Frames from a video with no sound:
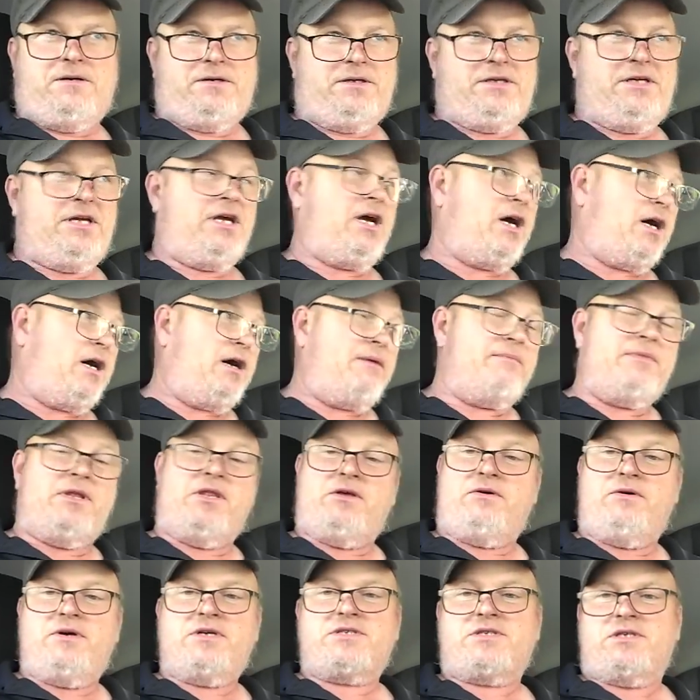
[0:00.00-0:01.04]
Yeah,
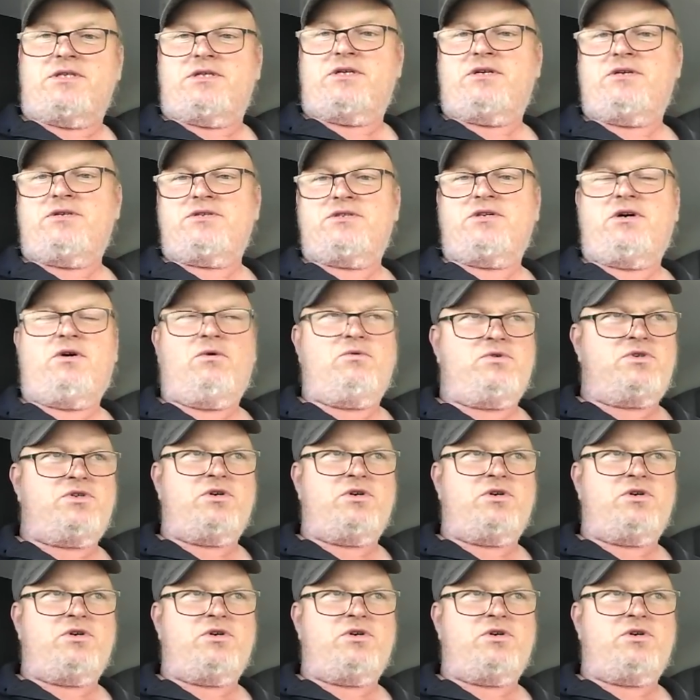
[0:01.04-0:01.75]
there isn't. There's no.